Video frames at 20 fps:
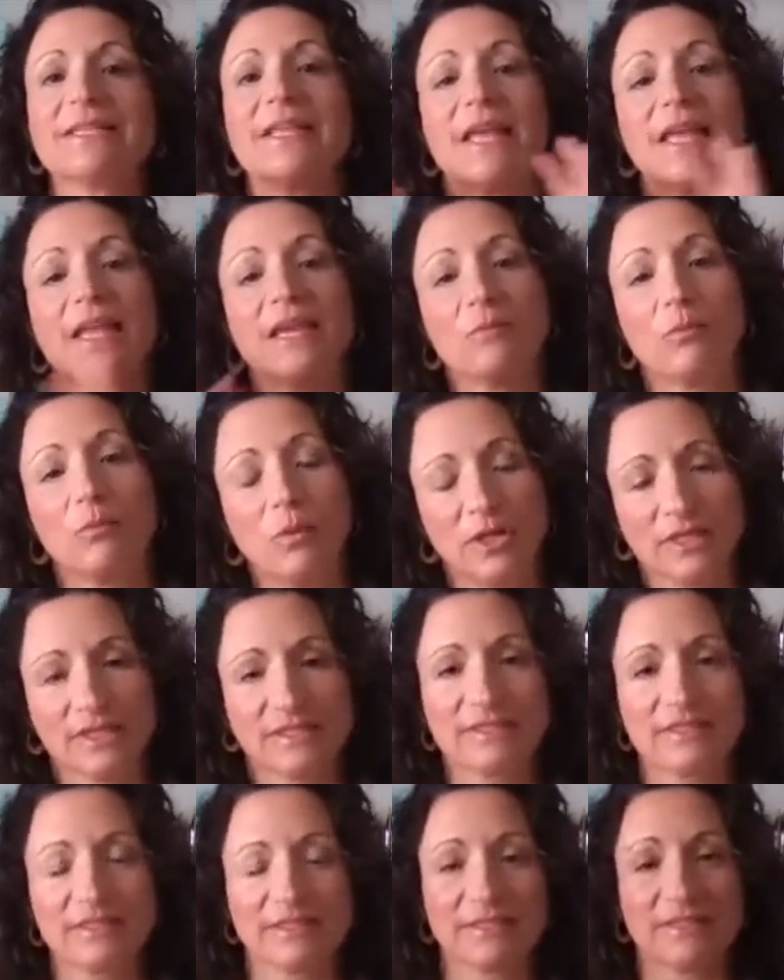Then
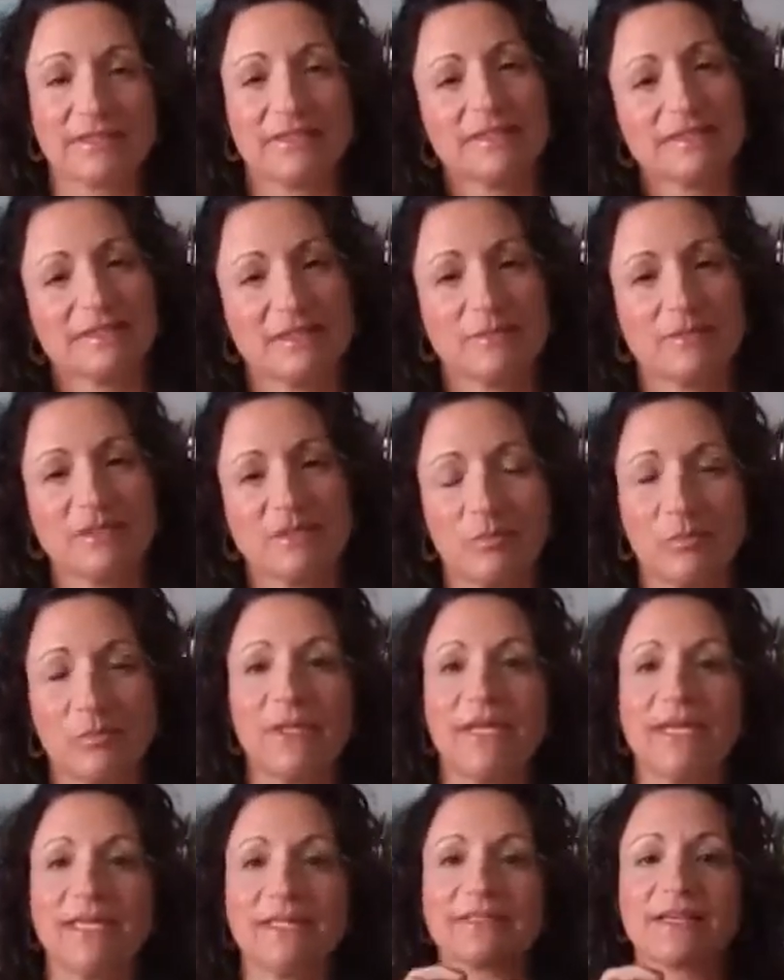once the system's in
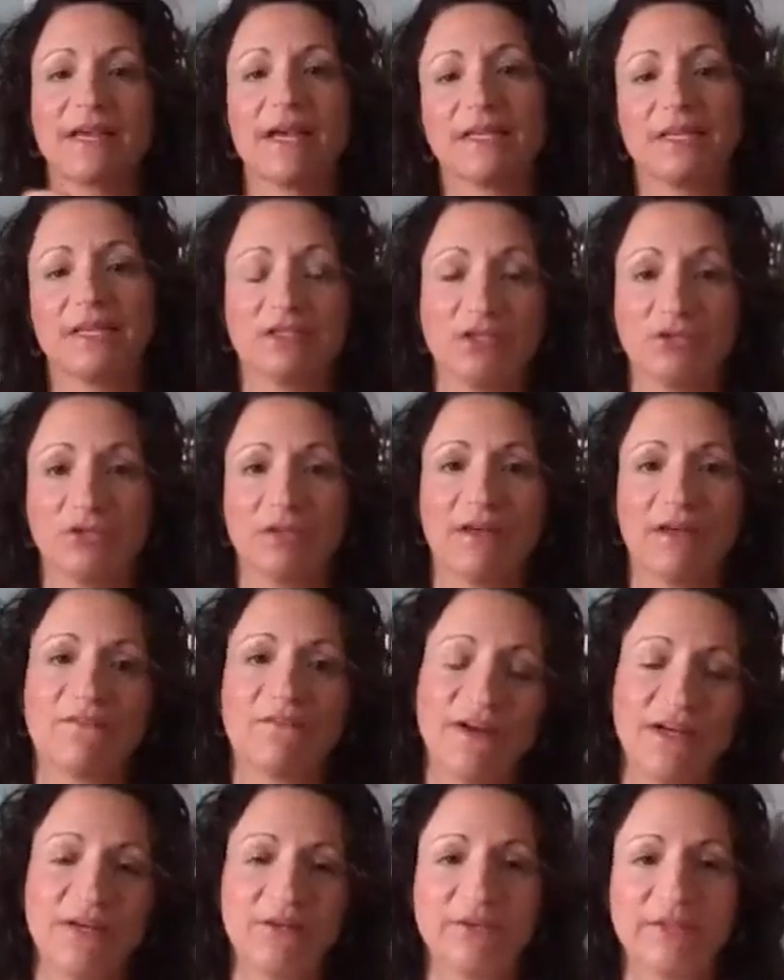place, I can do that
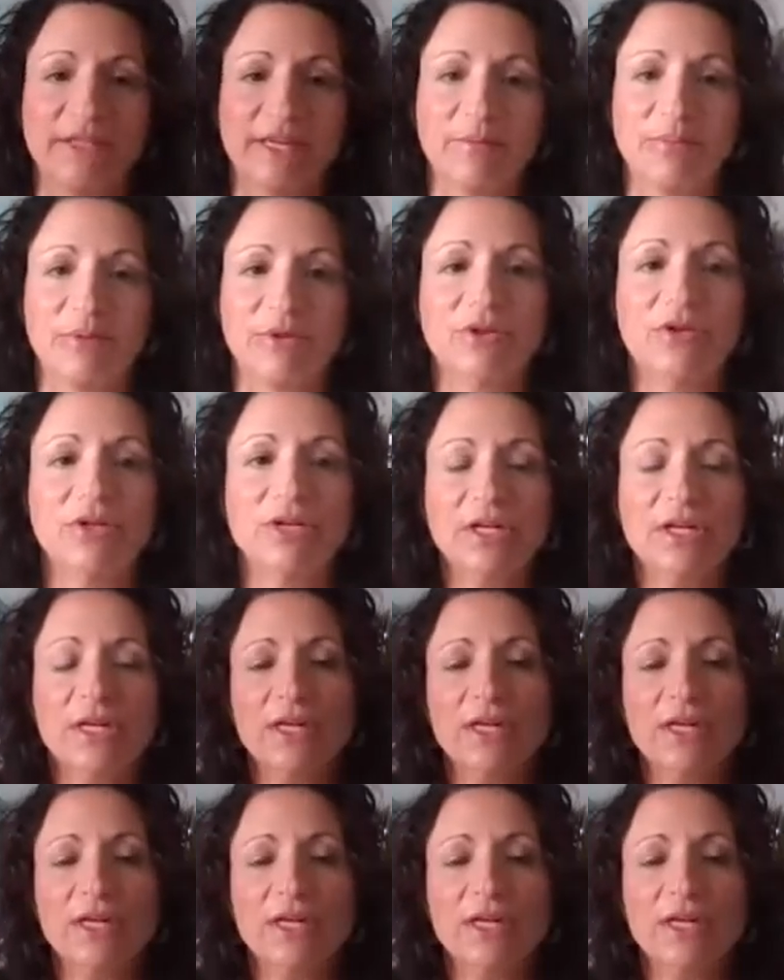final label.